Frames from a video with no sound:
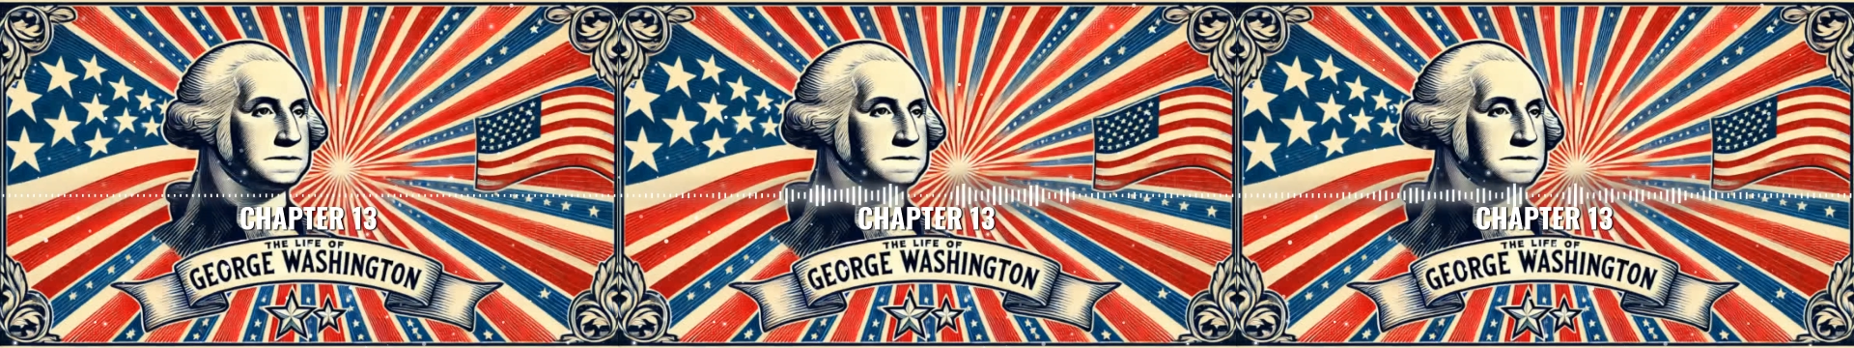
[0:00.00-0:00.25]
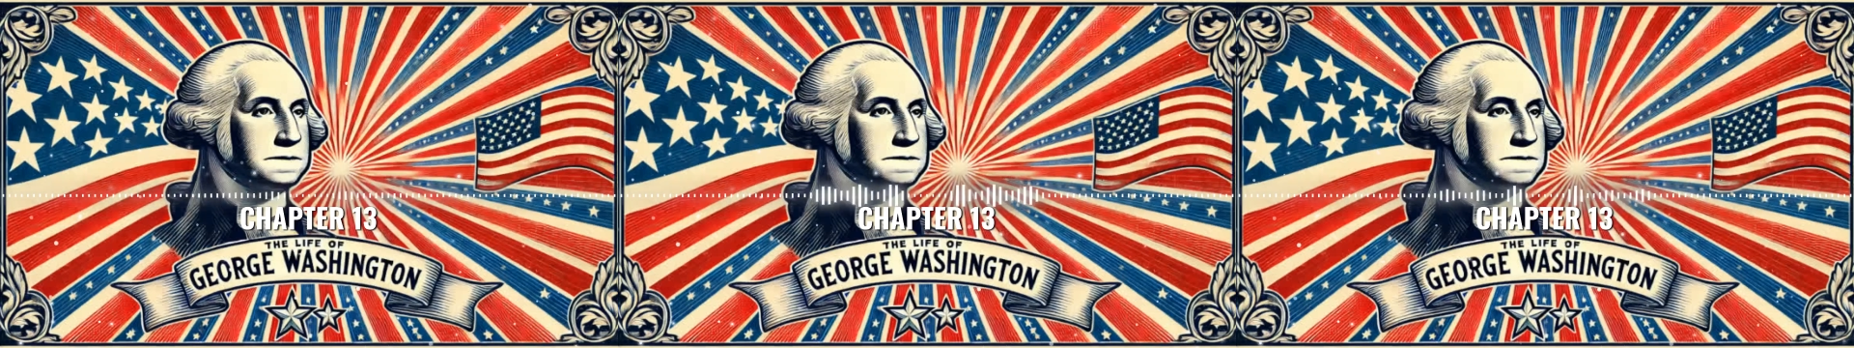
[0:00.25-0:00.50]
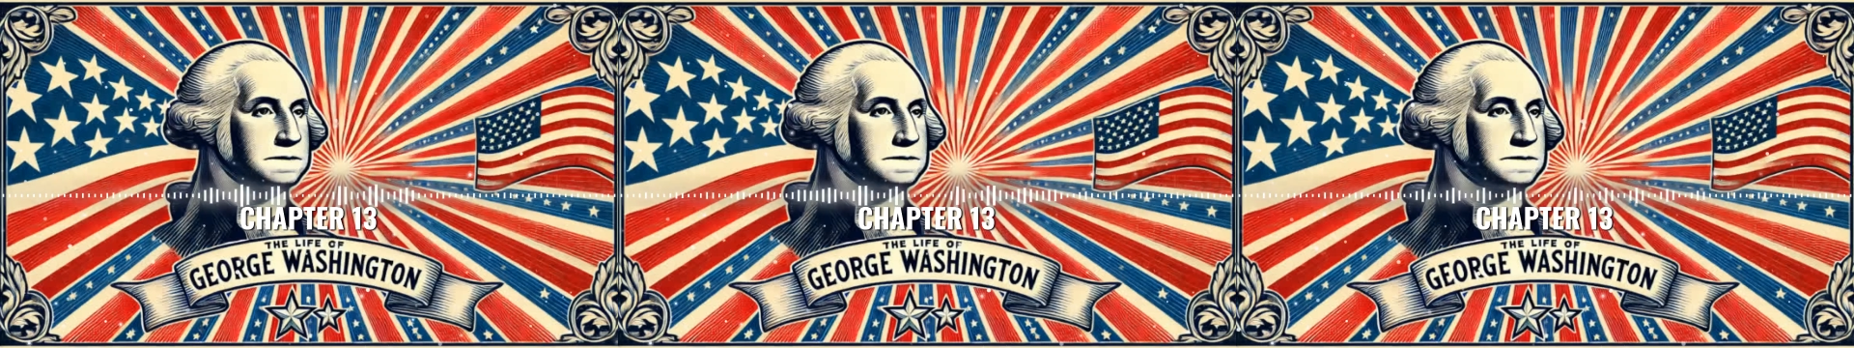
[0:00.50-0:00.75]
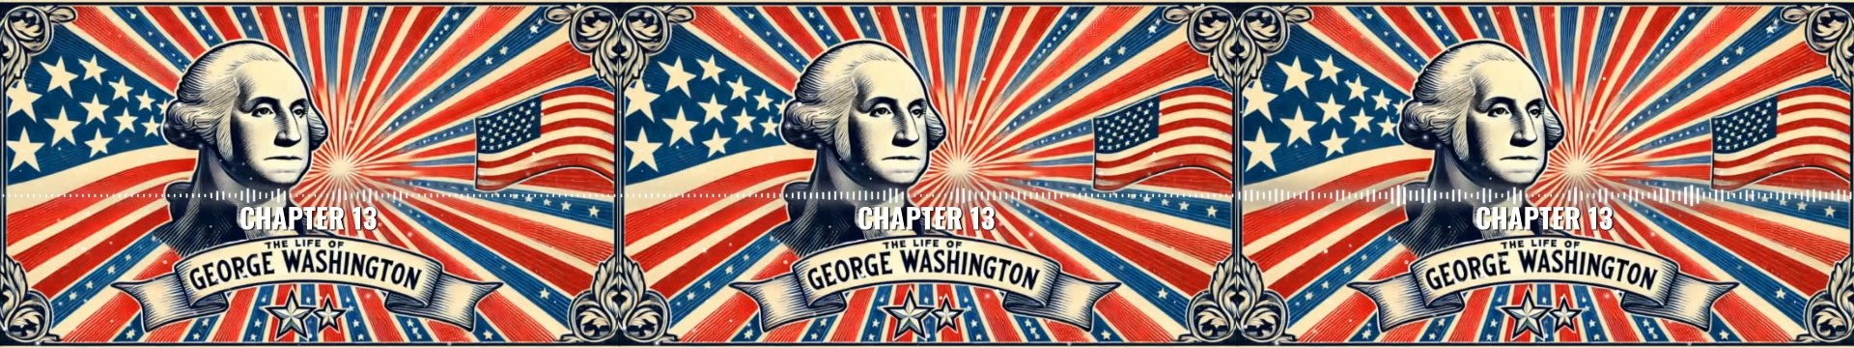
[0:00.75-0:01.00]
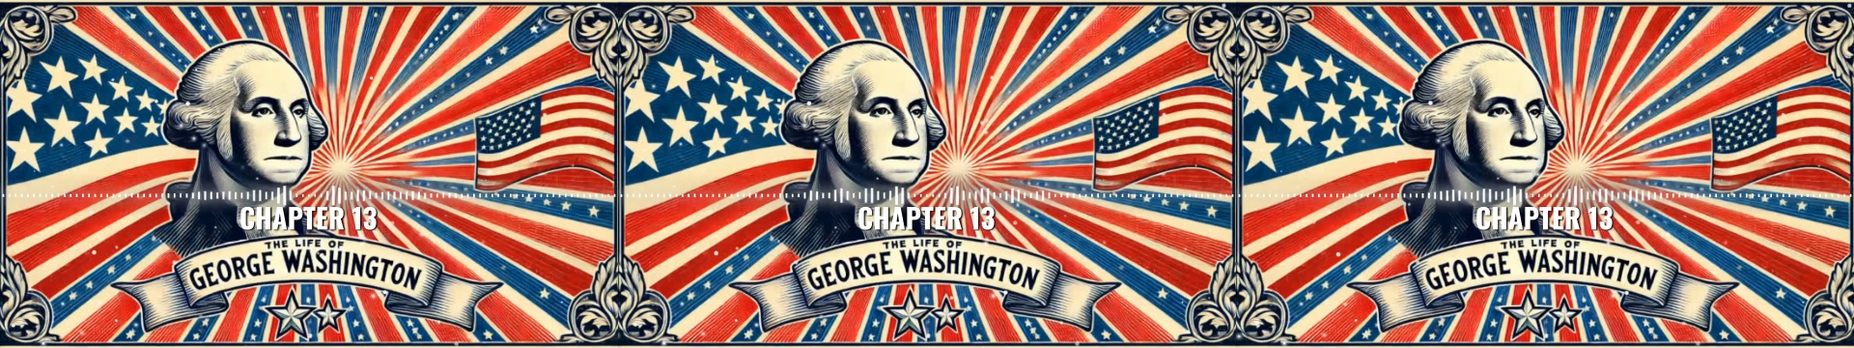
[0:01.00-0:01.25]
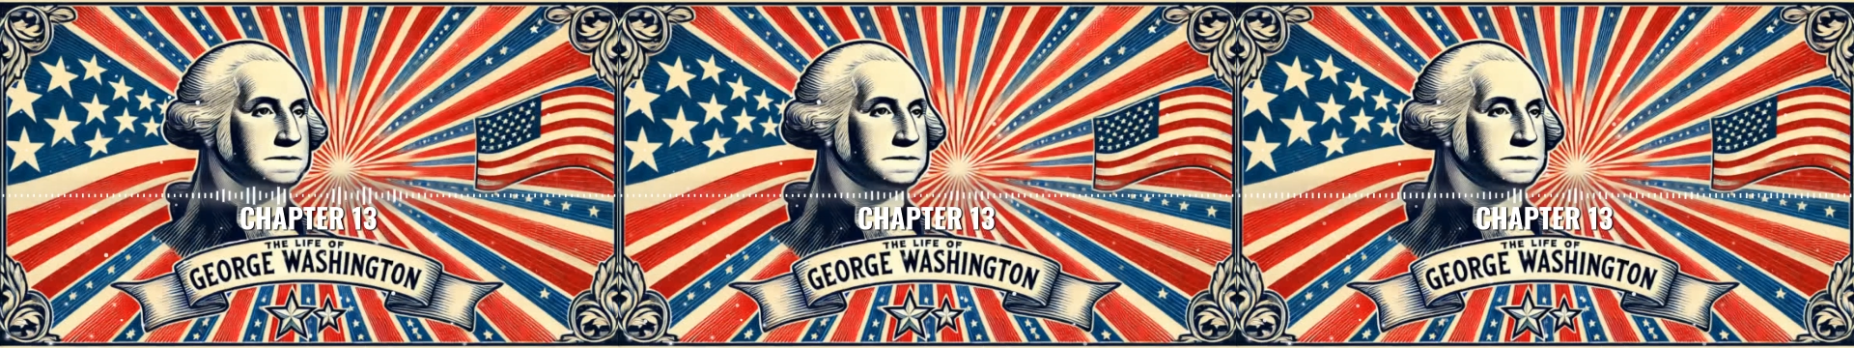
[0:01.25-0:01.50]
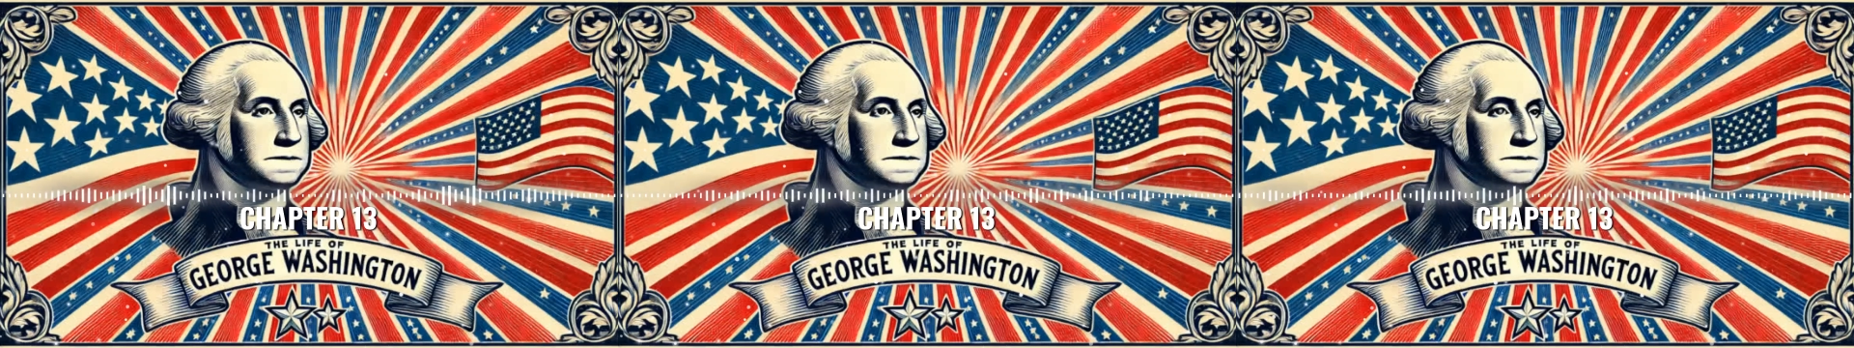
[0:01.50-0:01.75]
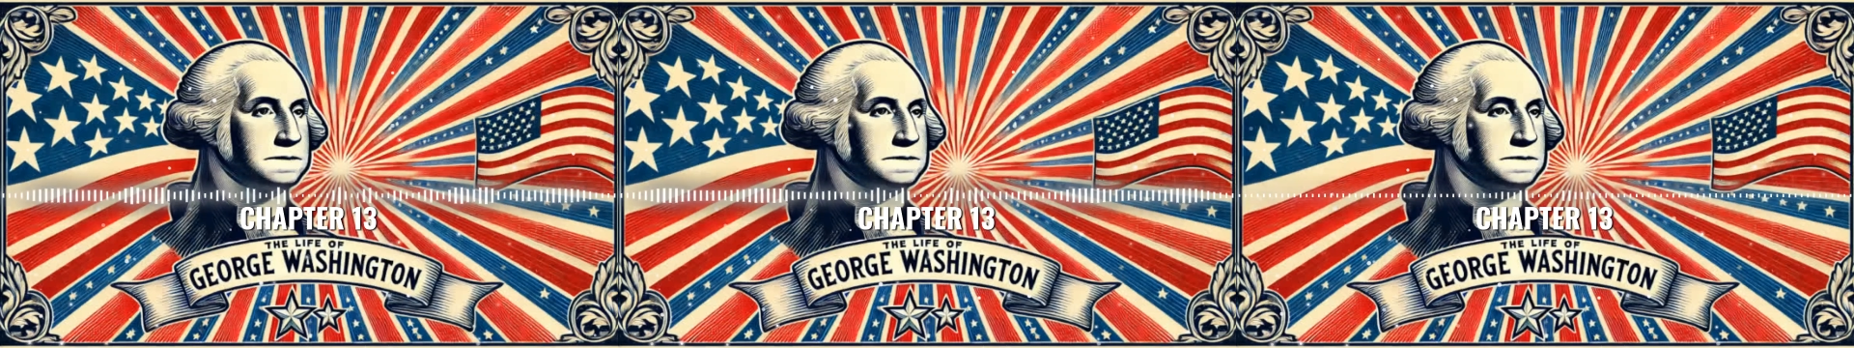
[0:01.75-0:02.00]
just as the night guard had been
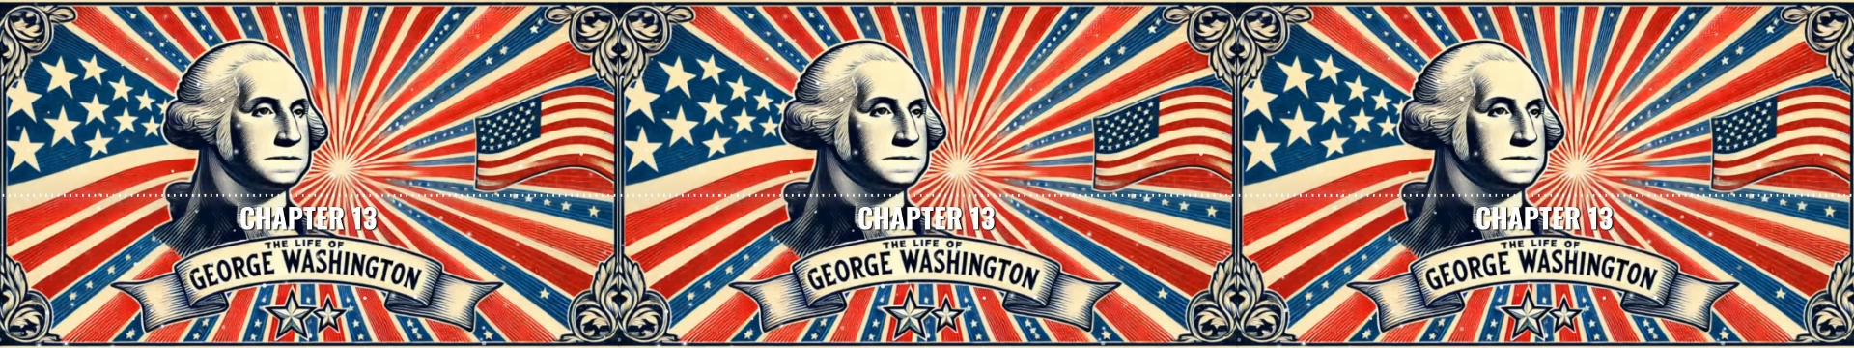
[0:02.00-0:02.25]
called off,